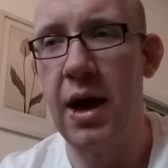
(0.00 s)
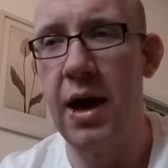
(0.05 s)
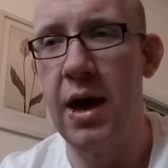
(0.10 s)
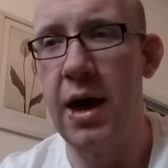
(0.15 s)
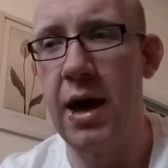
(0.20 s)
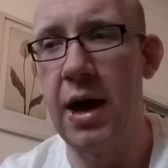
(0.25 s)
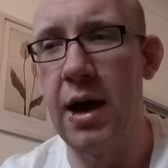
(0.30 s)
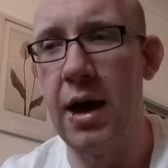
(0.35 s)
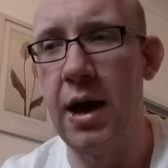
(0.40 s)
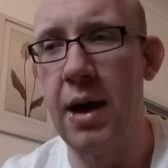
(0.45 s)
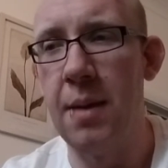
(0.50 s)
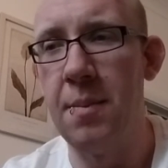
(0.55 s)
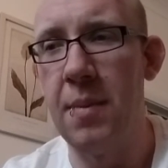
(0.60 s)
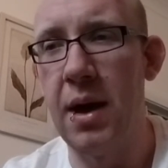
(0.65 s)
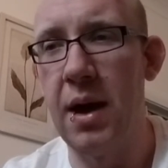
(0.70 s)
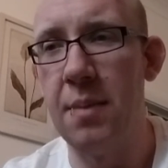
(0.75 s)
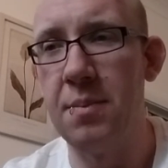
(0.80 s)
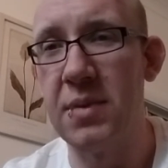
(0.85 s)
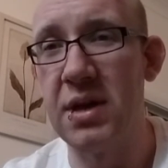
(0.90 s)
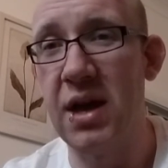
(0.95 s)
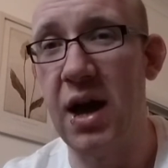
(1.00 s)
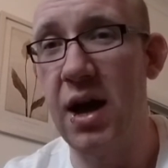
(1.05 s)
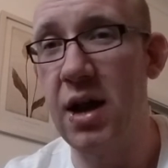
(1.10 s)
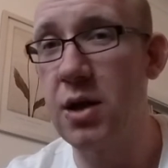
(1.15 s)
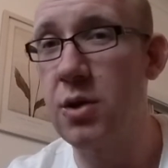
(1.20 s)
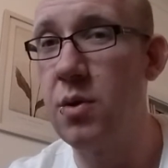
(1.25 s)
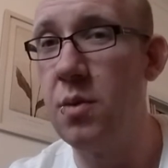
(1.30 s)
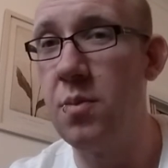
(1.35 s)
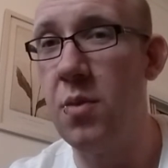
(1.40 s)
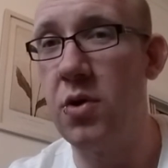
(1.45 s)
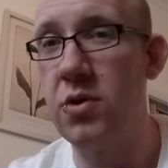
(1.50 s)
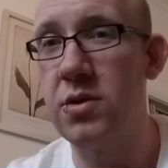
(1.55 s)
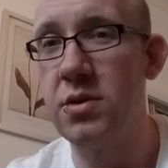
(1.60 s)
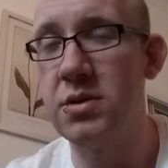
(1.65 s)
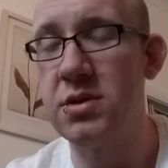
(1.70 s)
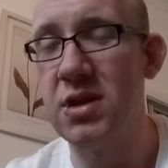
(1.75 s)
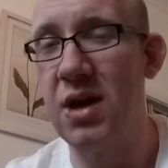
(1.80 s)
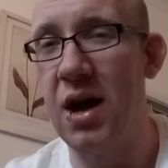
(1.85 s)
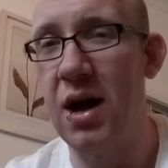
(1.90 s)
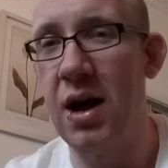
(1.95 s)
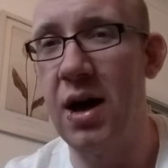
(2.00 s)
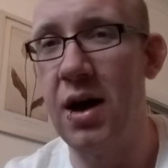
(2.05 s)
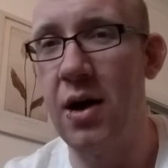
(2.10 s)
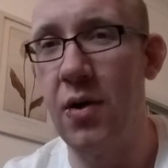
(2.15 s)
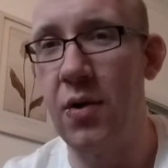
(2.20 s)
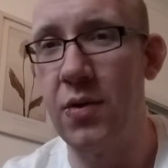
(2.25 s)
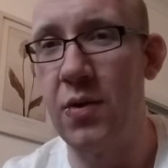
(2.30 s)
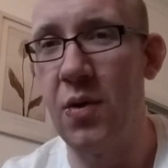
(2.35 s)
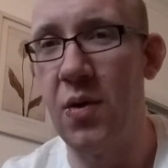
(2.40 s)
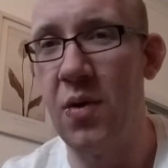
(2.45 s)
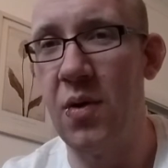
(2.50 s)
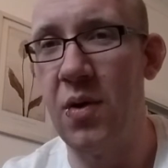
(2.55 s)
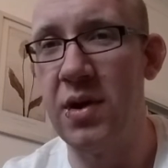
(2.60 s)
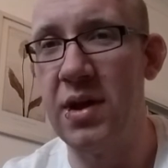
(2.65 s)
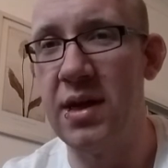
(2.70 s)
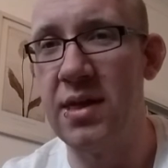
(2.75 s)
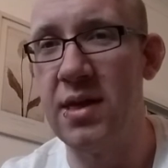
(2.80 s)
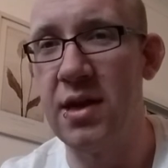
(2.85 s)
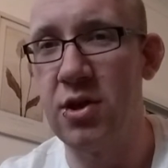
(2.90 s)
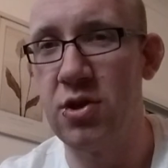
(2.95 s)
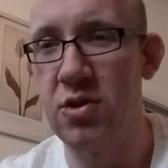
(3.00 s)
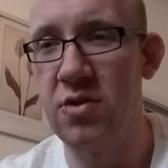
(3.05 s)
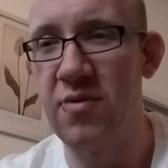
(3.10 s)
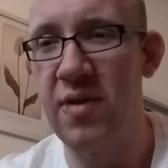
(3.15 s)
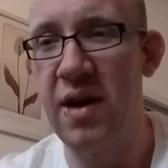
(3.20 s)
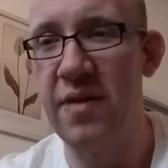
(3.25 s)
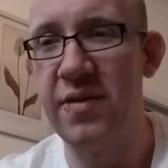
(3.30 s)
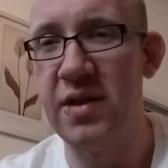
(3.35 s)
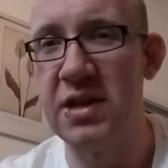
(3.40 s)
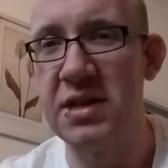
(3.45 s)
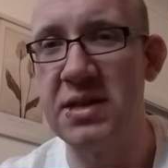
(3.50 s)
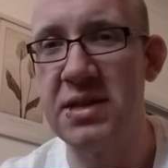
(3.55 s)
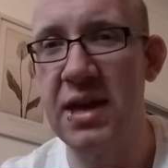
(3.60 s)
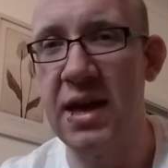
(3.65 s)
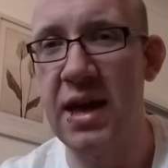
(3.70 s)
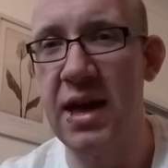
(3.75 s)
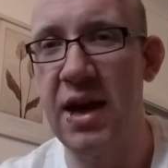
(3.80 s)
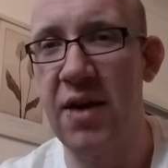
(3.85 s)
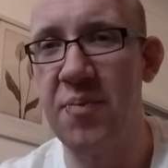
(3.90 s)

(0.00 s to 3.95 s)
My Harlequin models are on order, they should arrive any day.